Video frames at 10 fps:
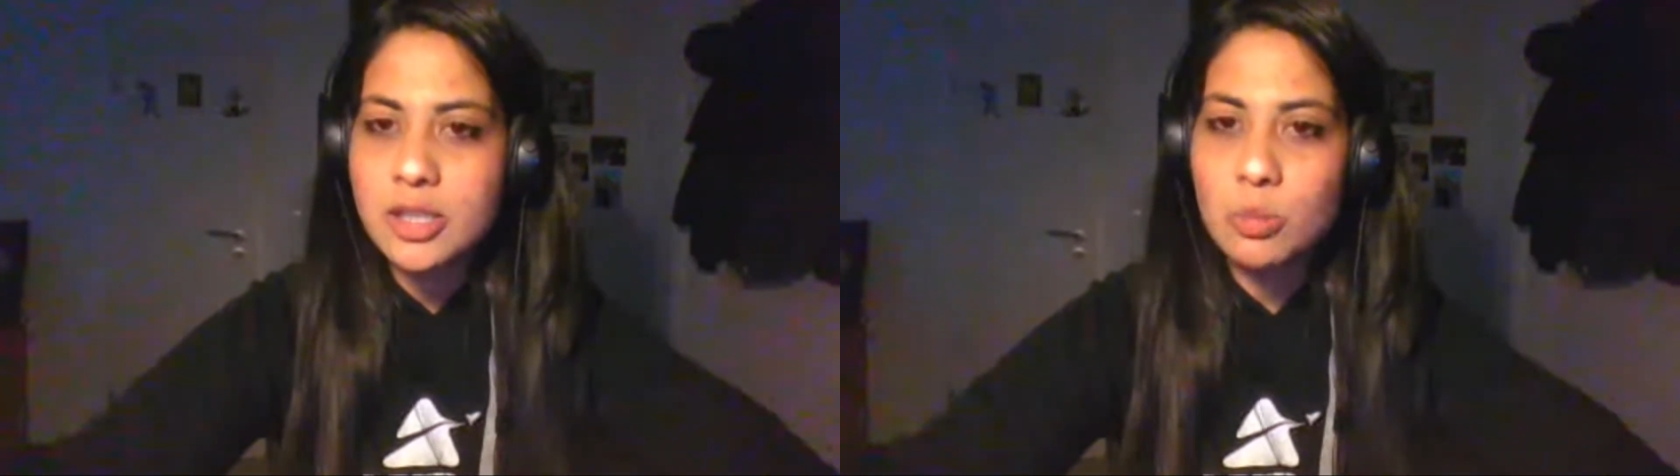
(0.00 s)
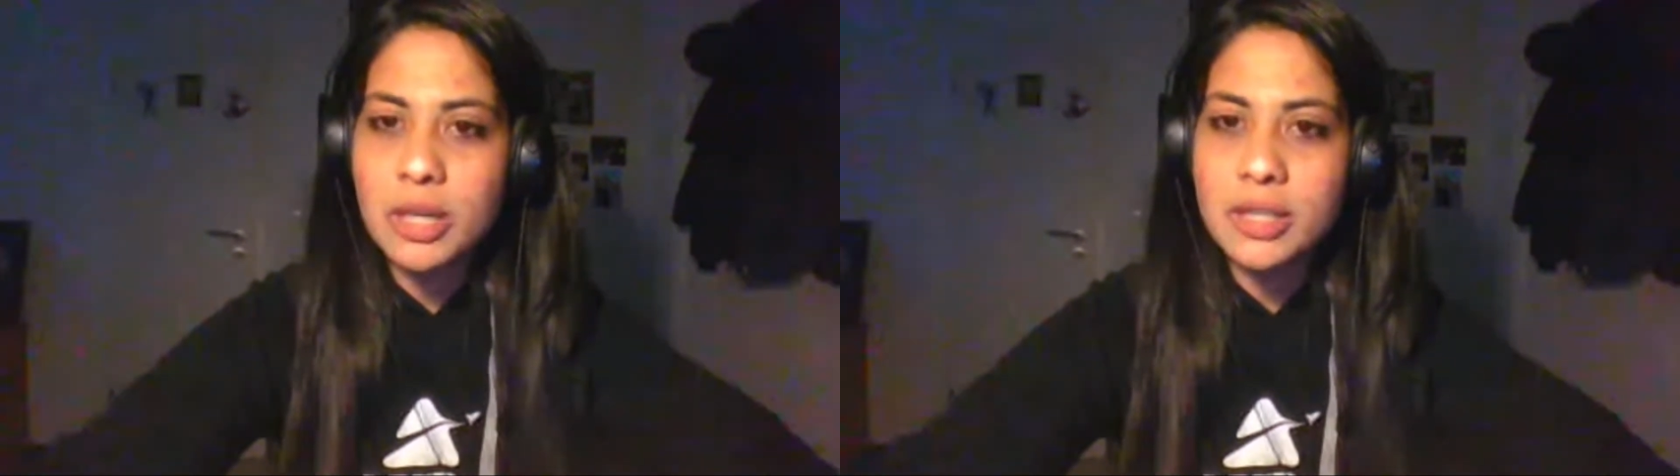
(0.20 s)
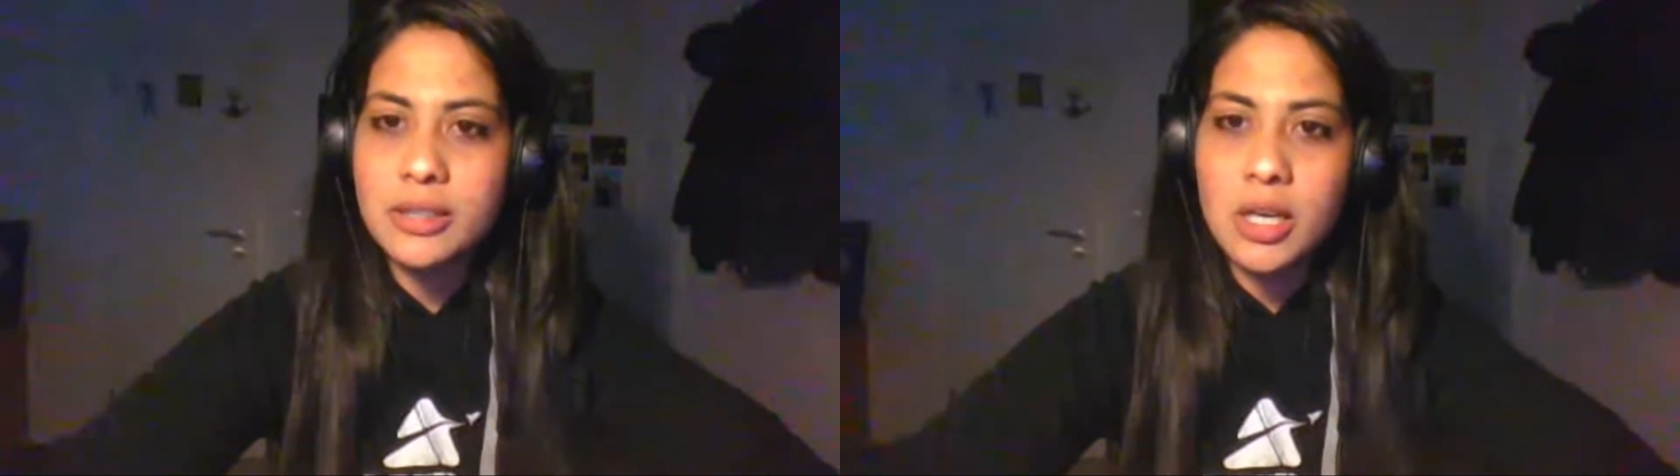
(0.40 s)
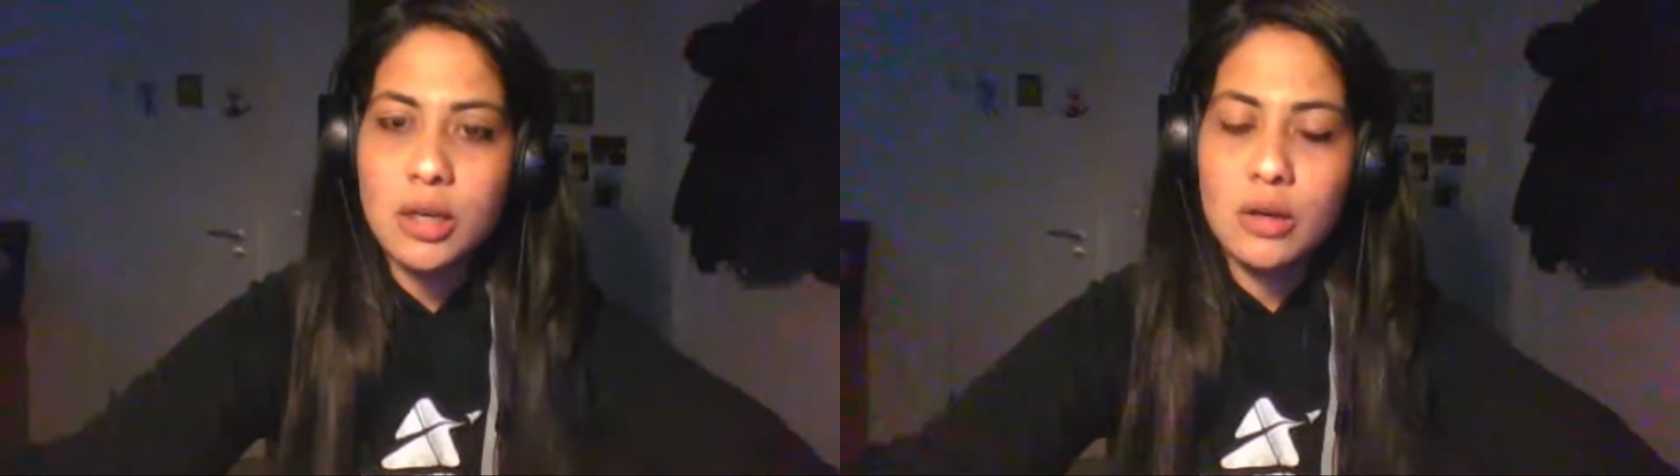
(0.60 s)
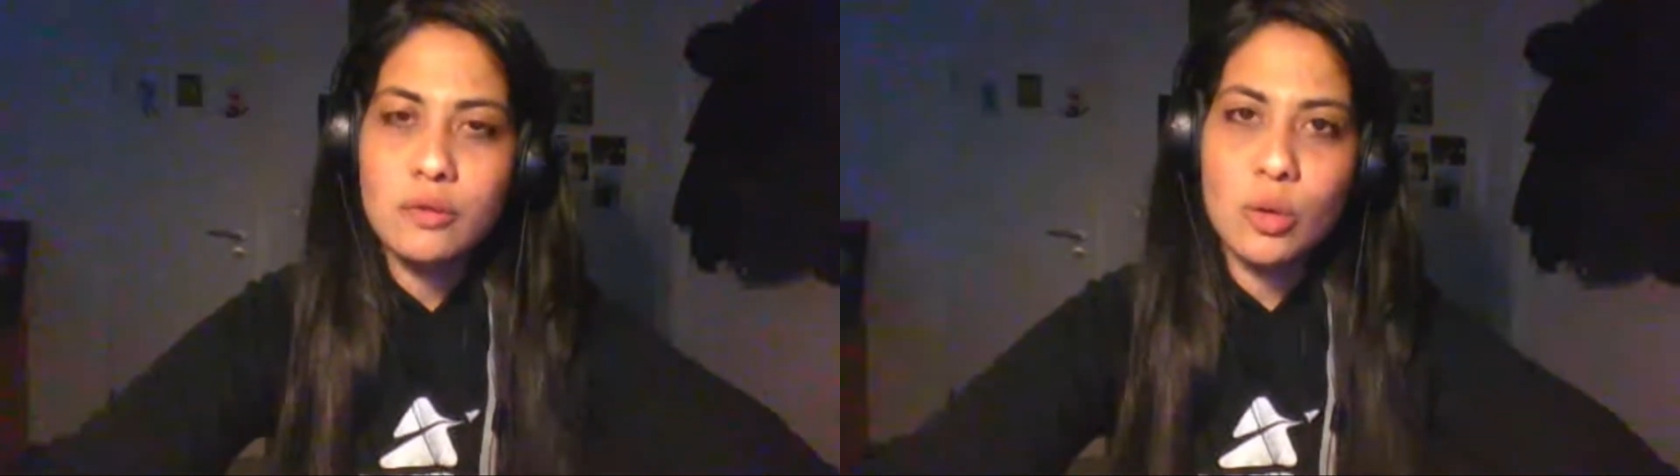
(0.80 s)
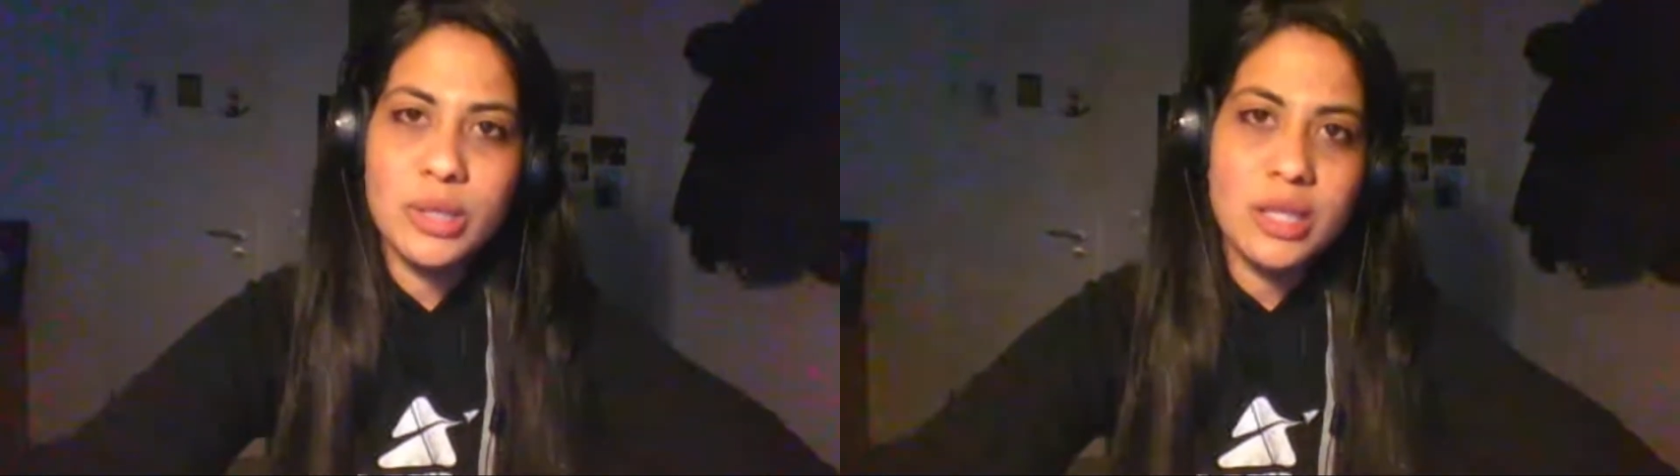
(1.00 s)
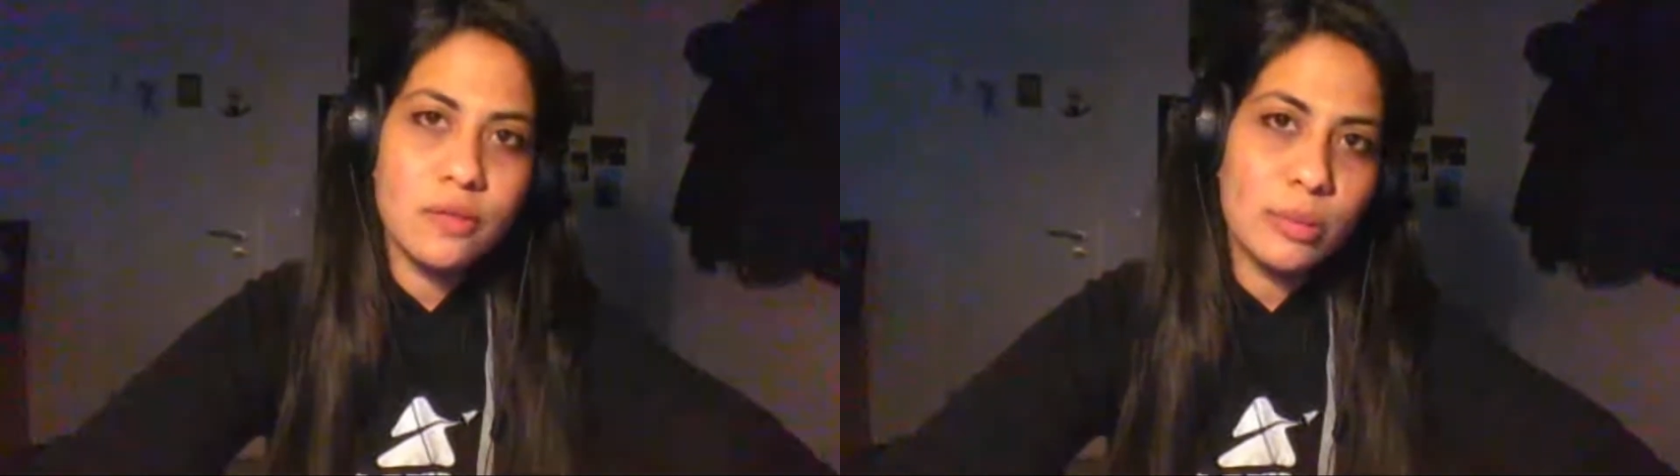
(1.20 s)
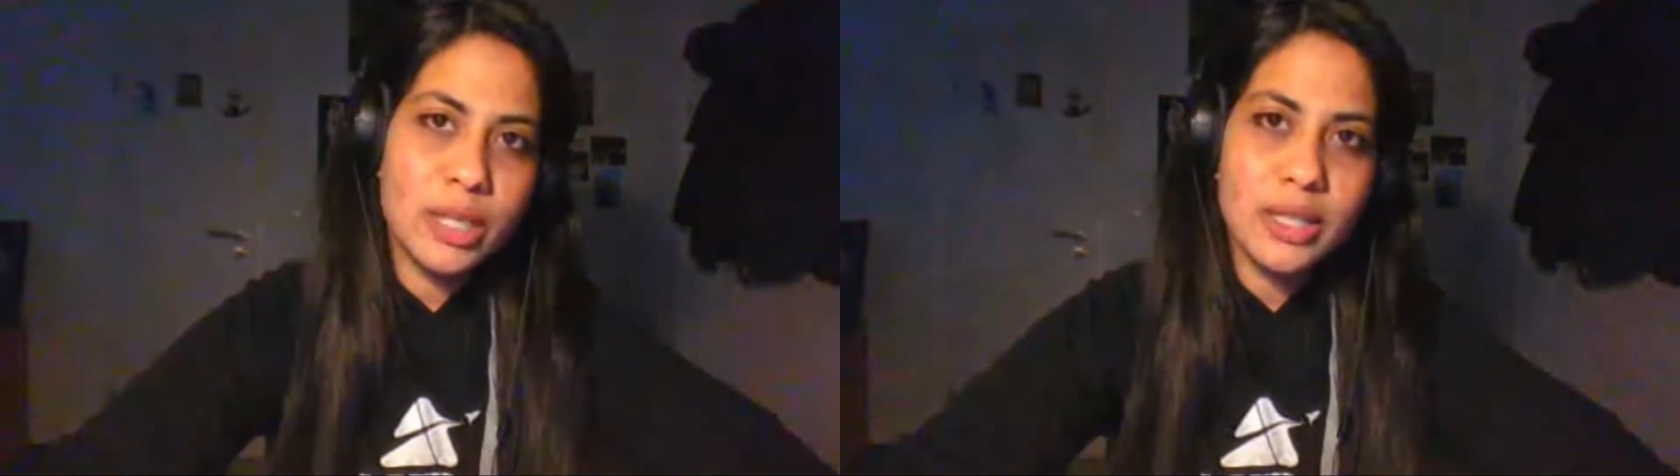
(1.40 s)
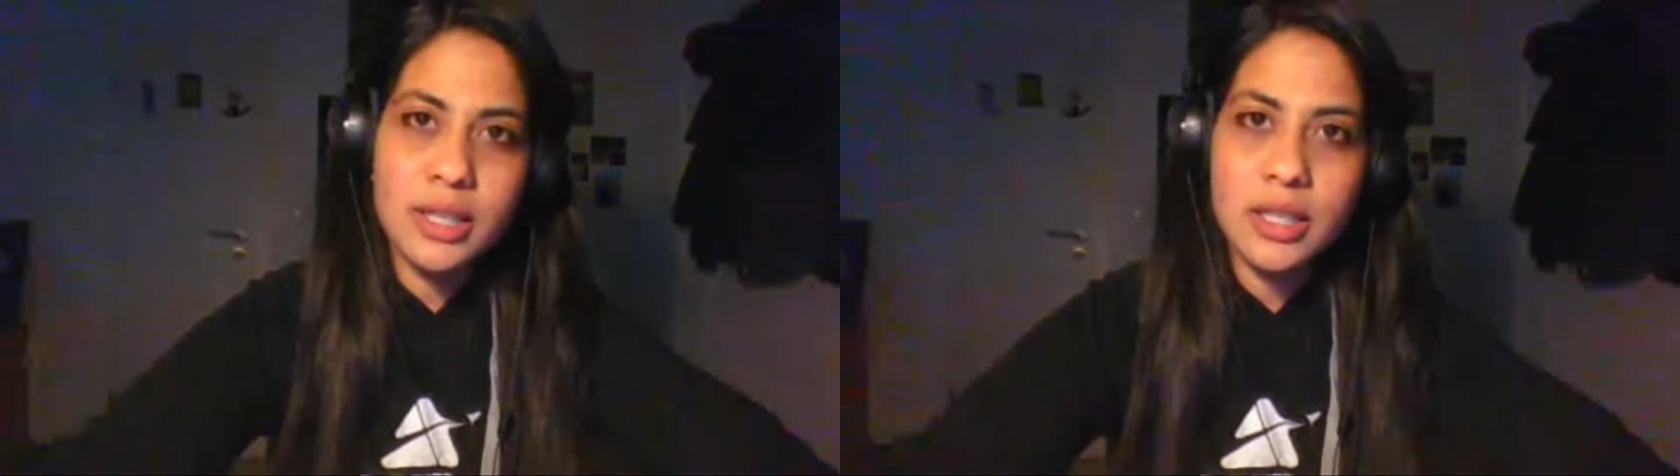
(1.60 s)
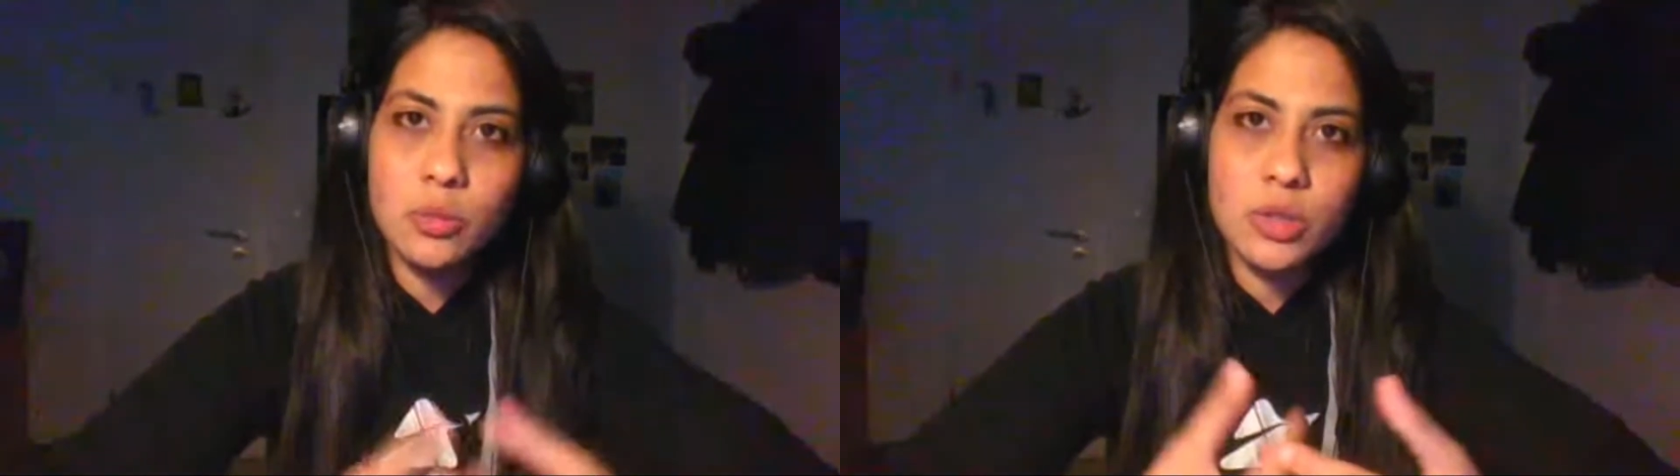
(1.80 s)
But for me, from India, it
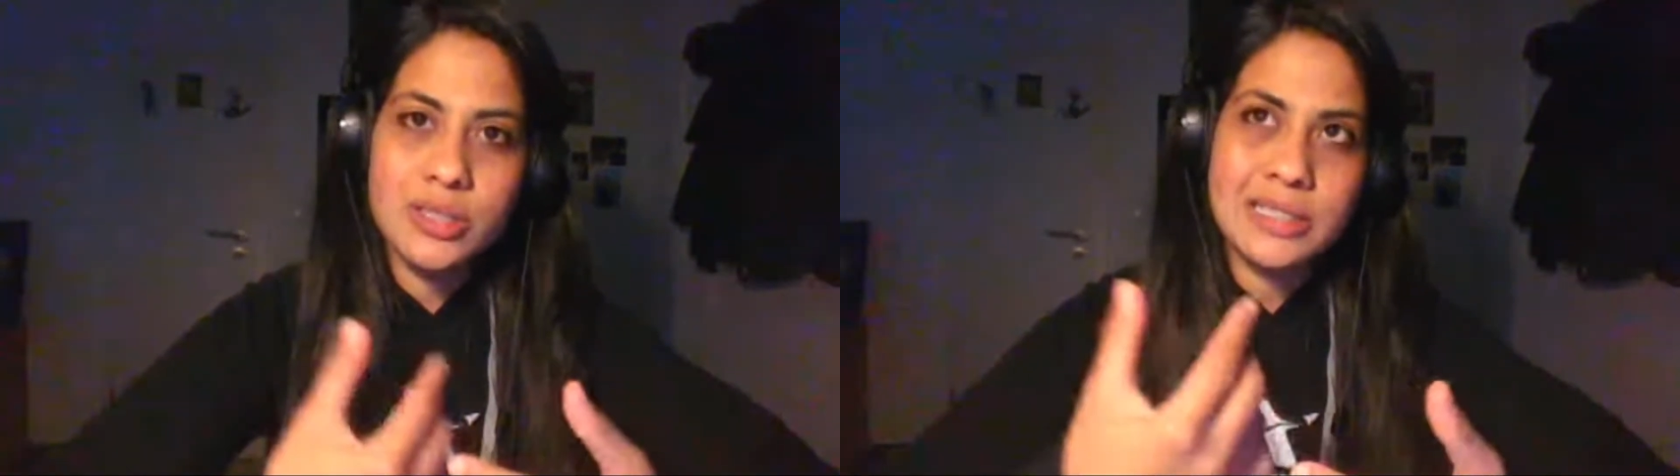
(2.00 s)
was